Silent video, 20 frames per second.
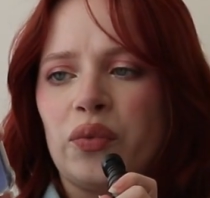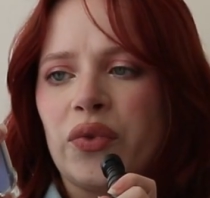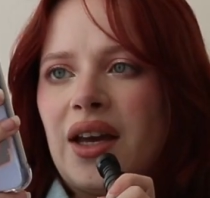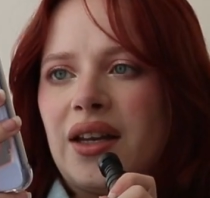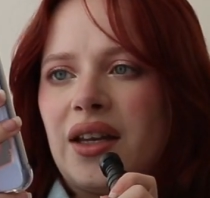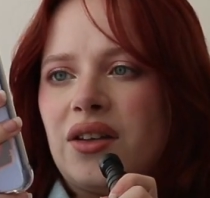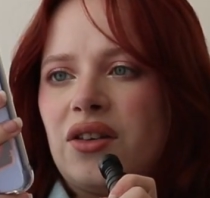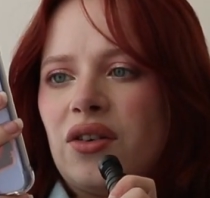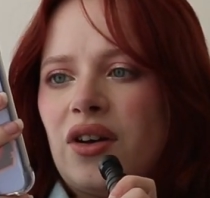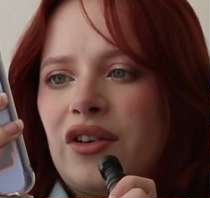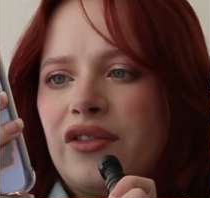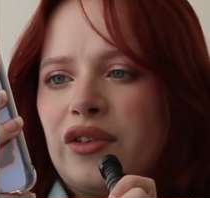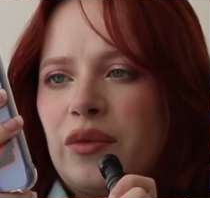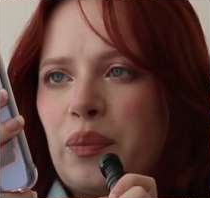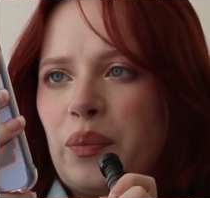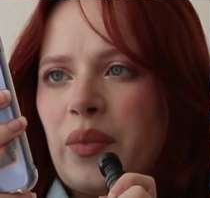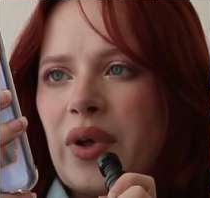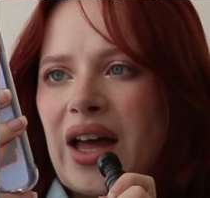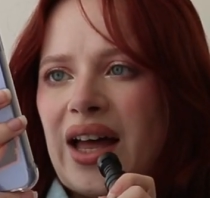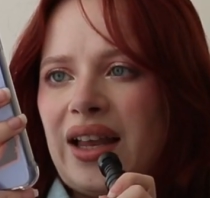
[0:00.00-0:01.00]
And they do have a
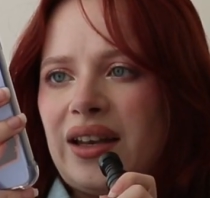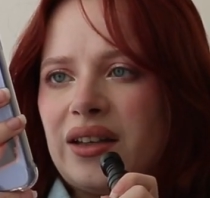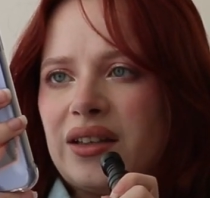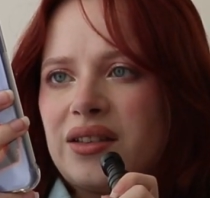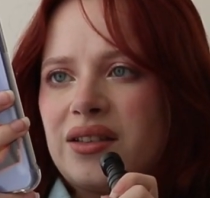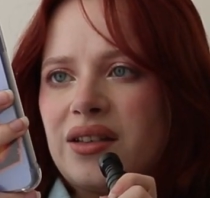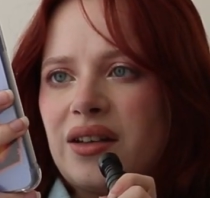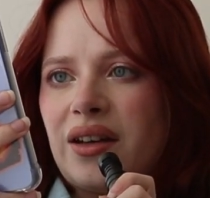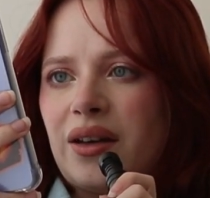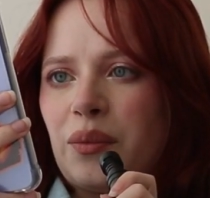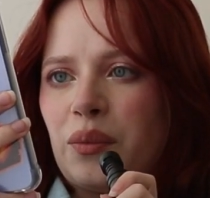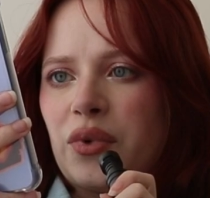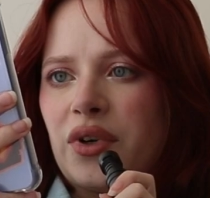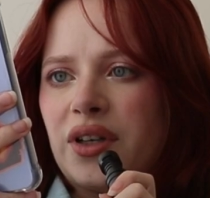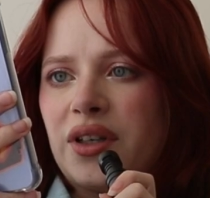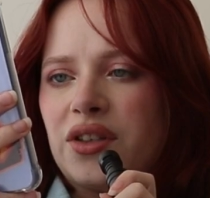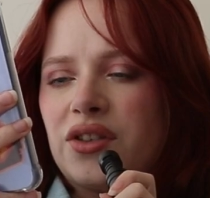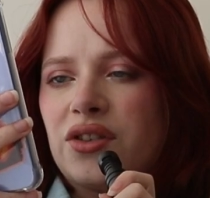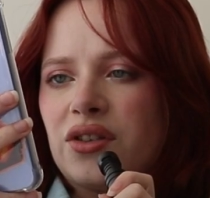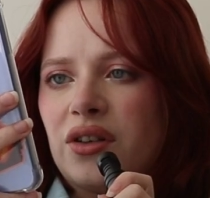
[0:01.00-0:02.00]
palette, I'm
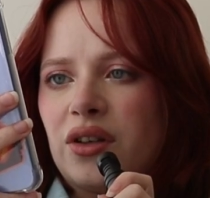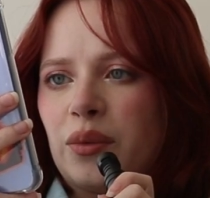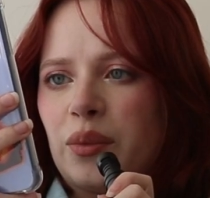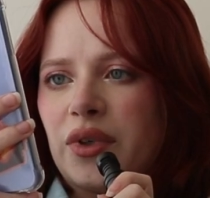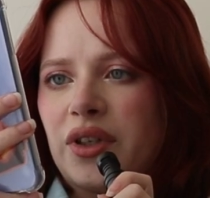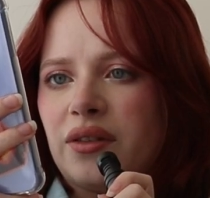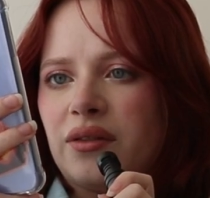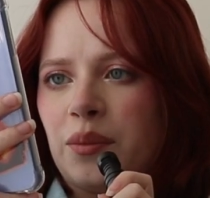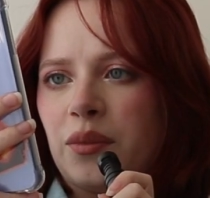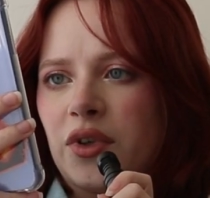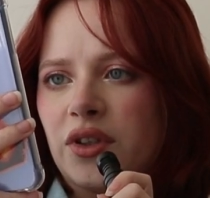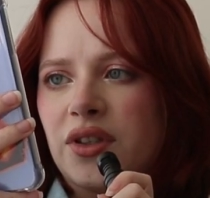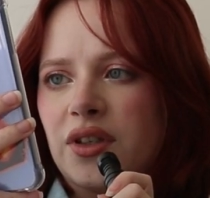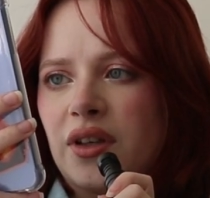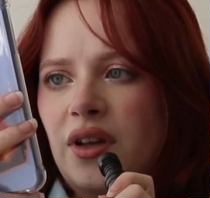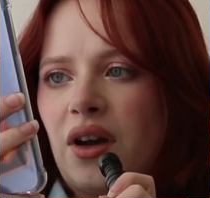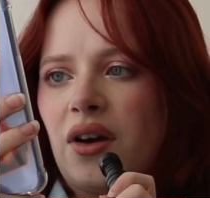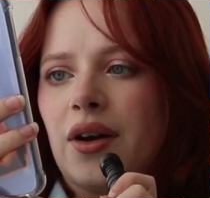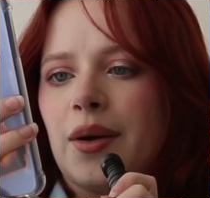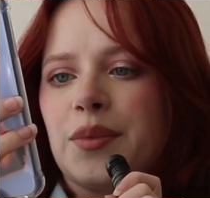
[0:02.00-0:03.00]
pretty sure, but I'm not
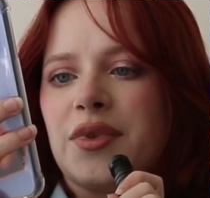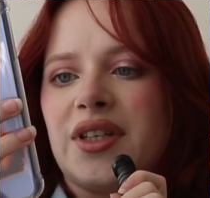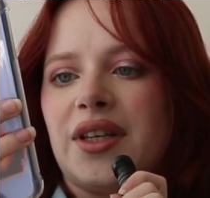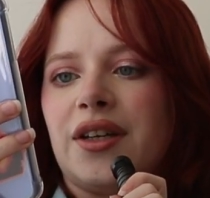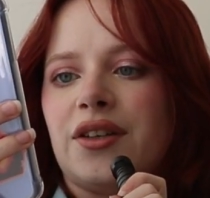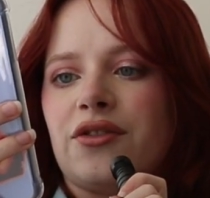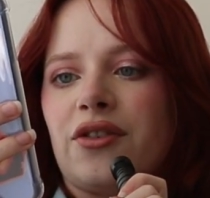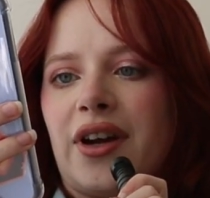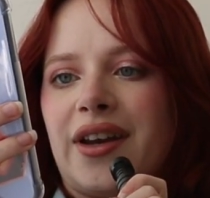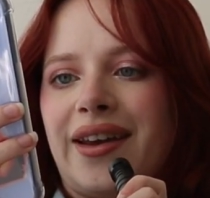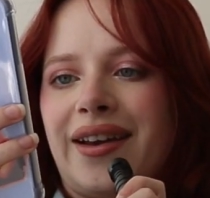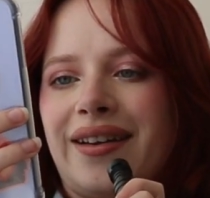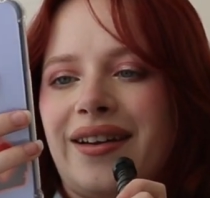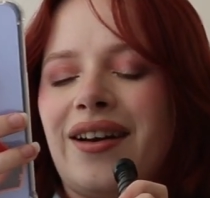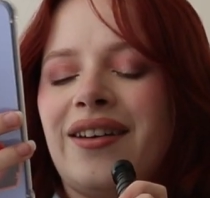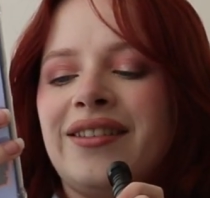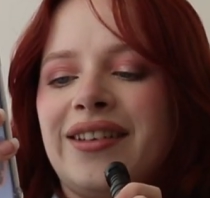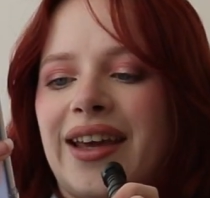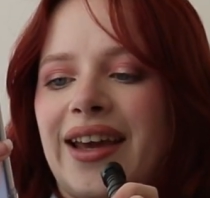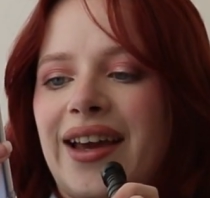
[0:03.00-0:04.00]
seeing... Oh, I'm seeing it right here.
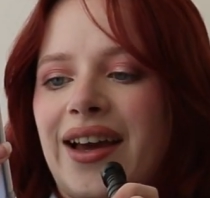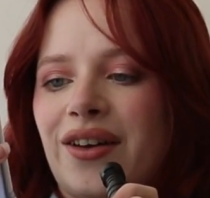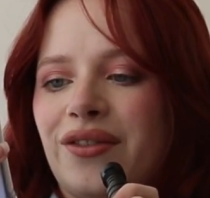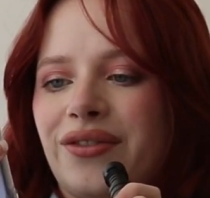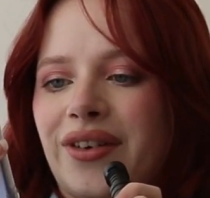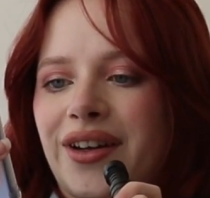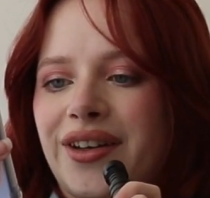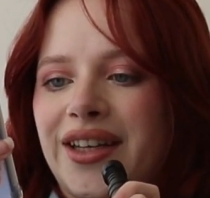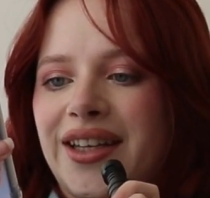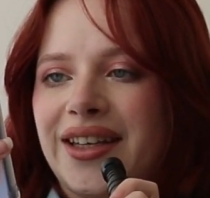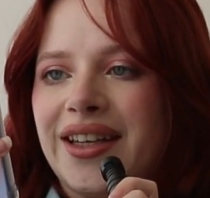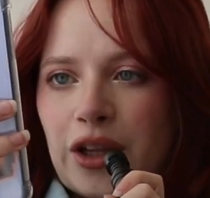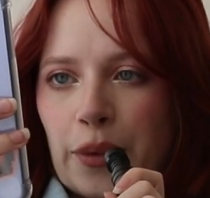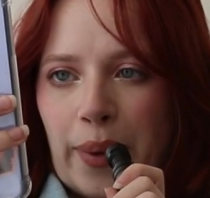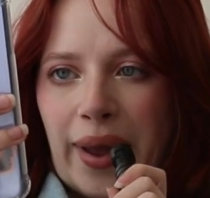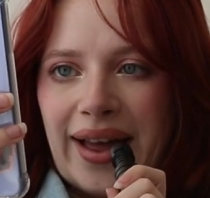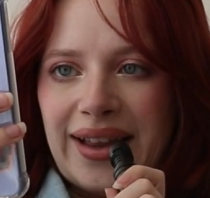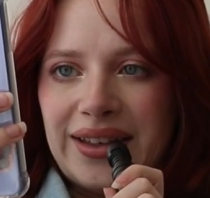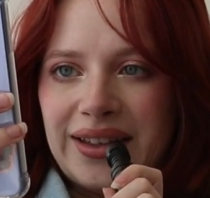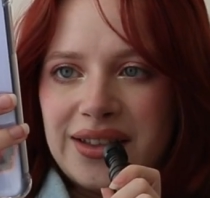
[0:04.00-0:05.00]
Okay, I found it. The
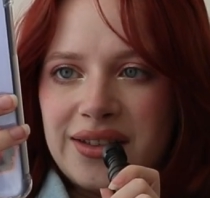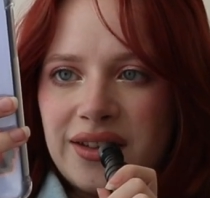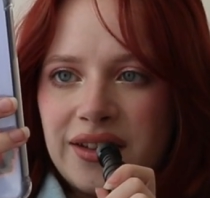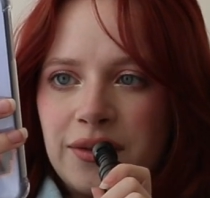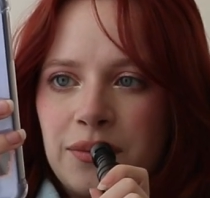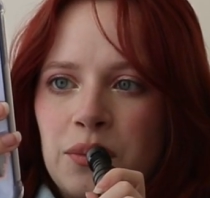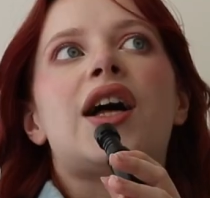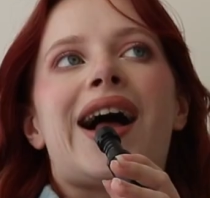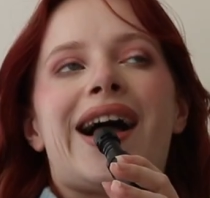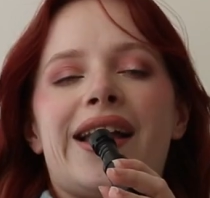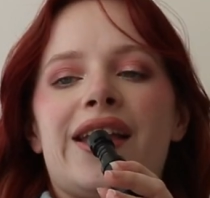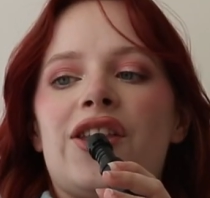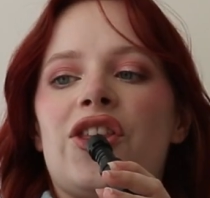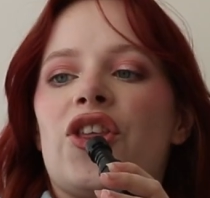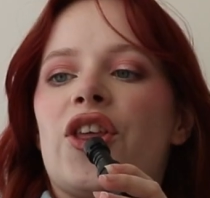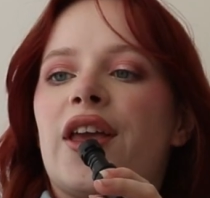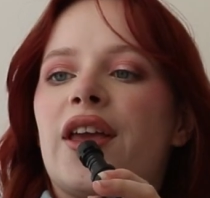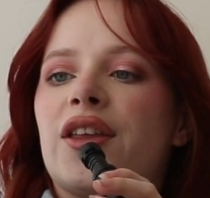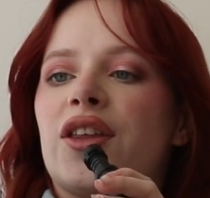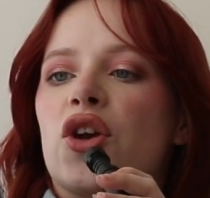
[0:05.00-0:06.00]
palette, I
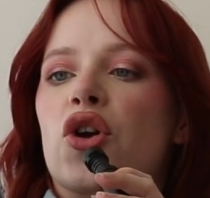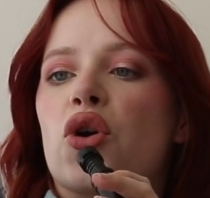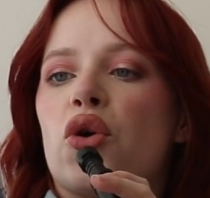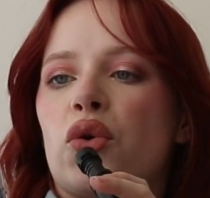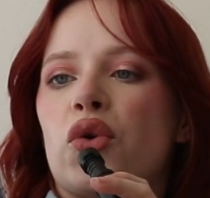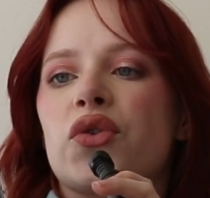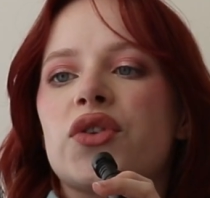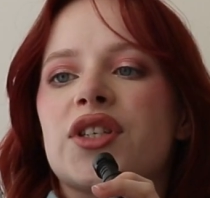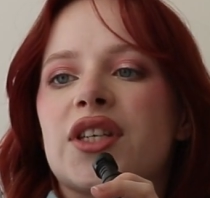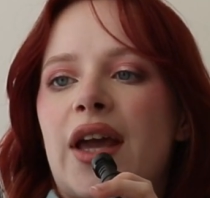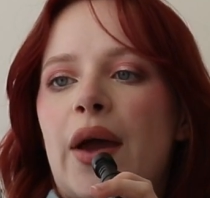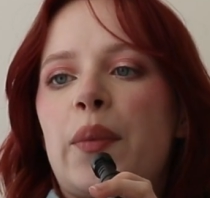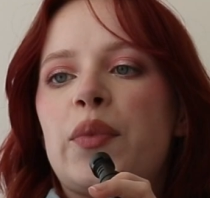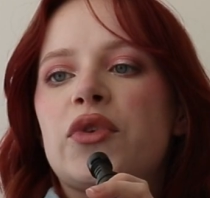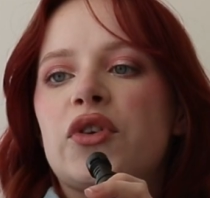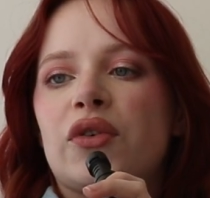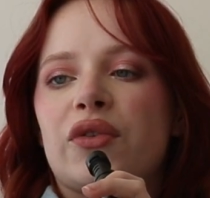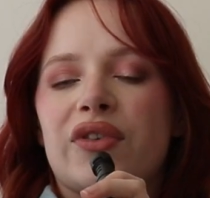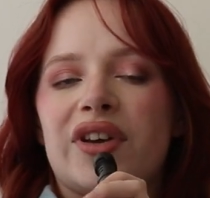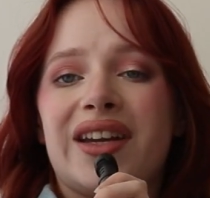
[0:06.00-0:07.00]
think the concept
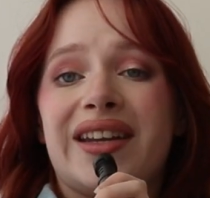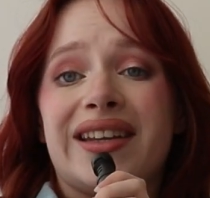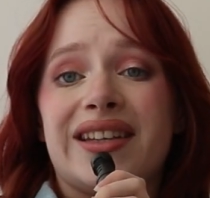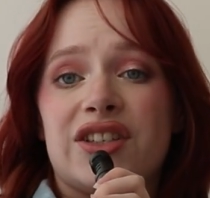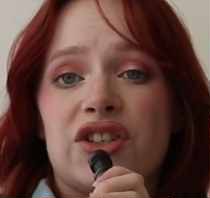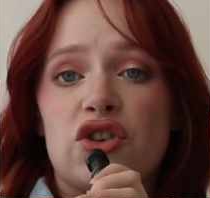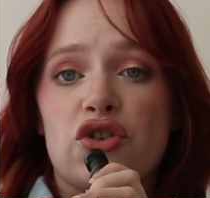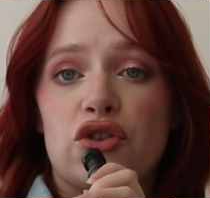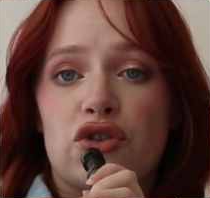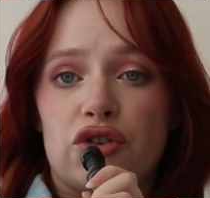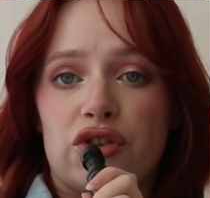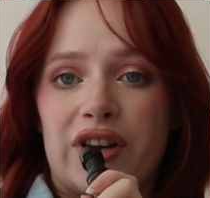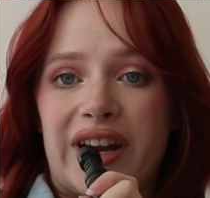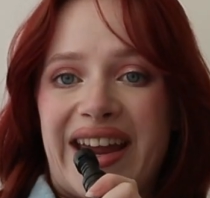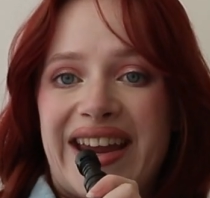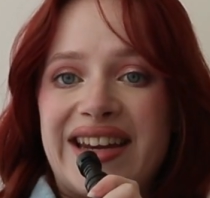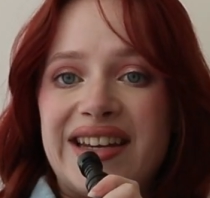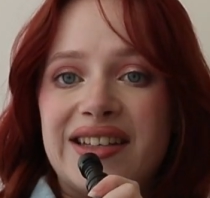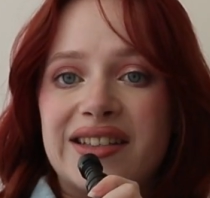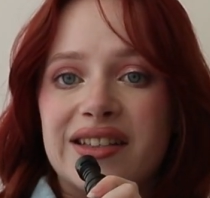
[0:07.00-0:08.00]
of it is
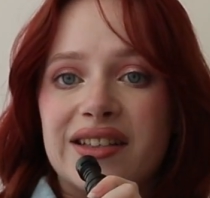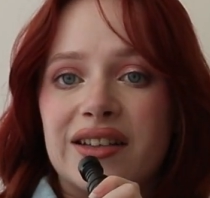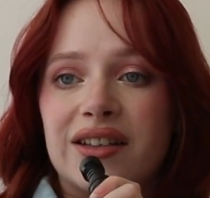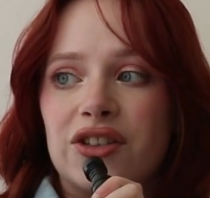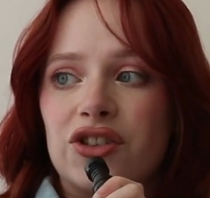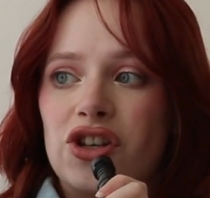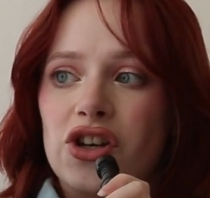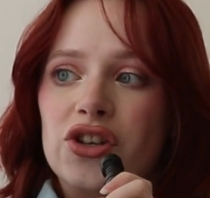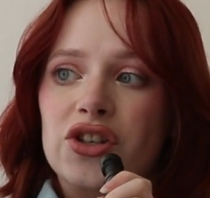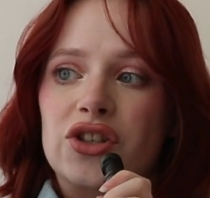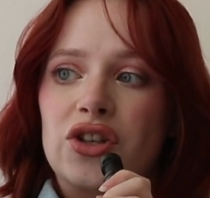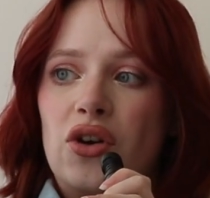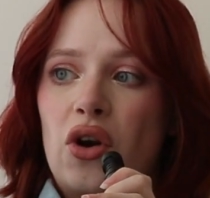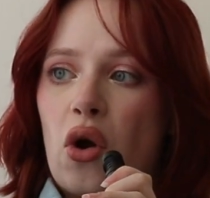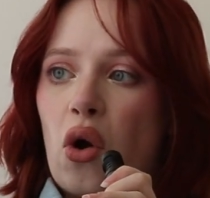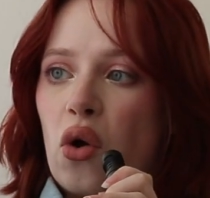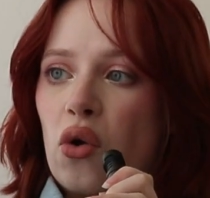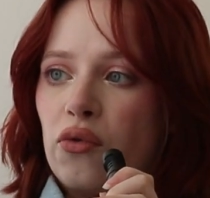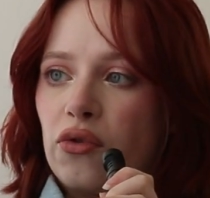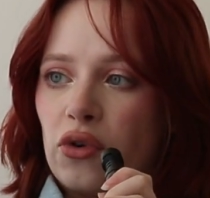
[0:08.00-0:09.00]
great. Just an
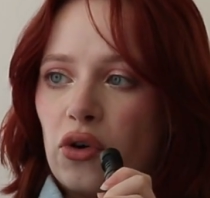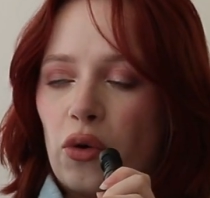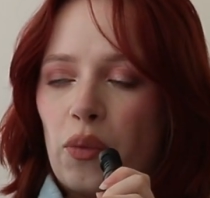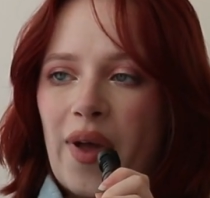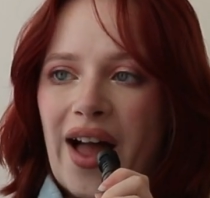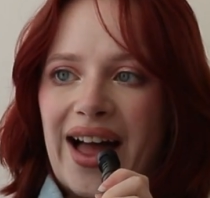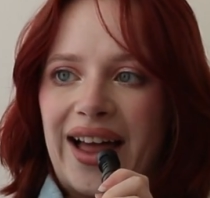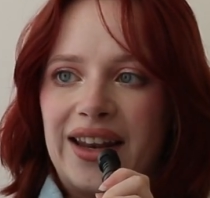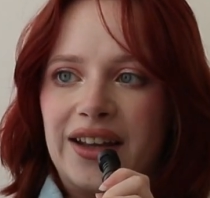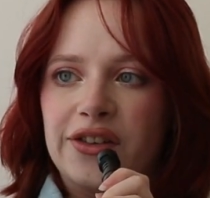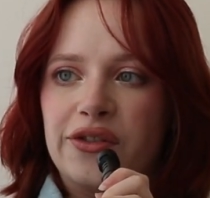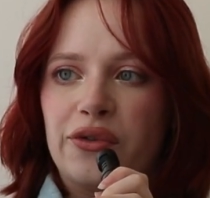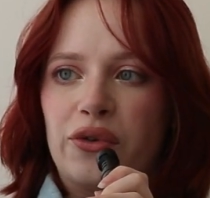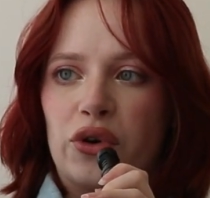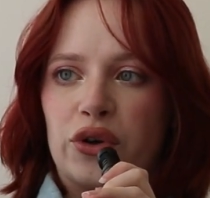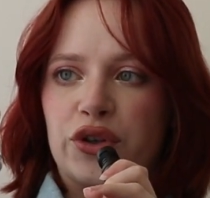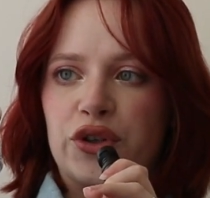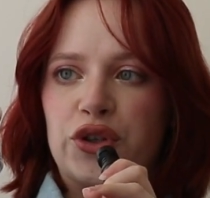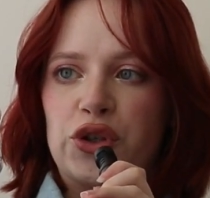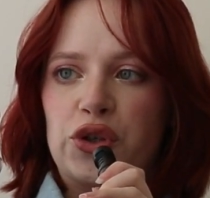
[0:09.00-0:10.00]
overall palette
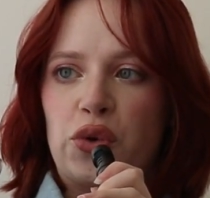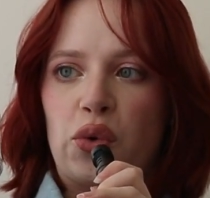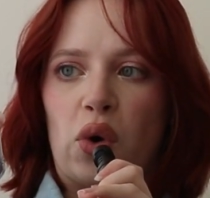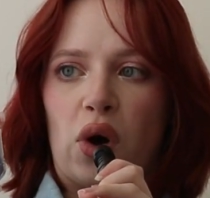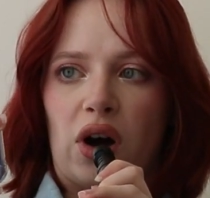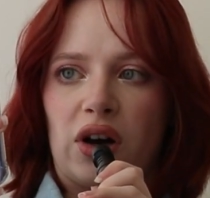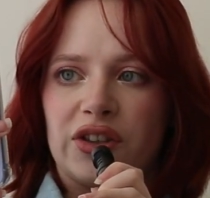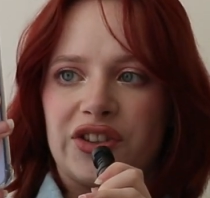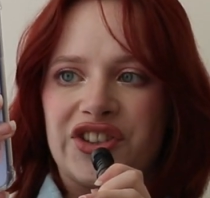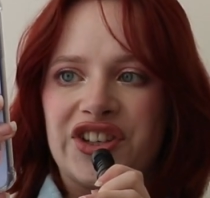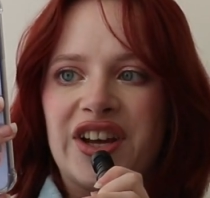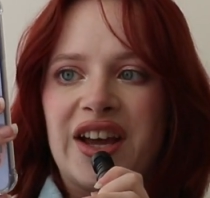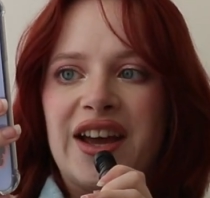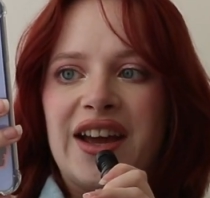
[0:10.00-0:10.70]
for the squad.